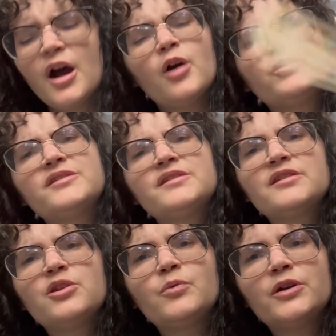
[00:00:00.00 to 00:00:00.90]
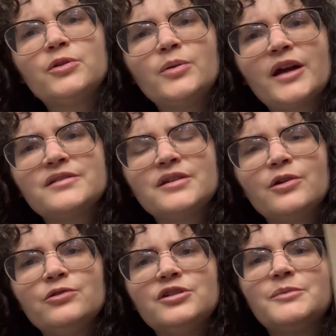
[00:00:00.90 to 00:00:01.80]
oh, this isn't the one who has the
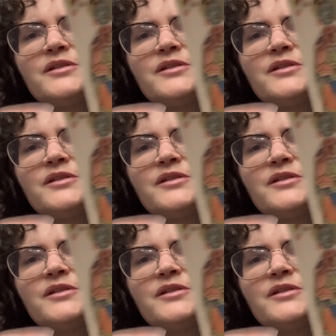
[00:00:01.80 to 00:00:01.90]
ultimate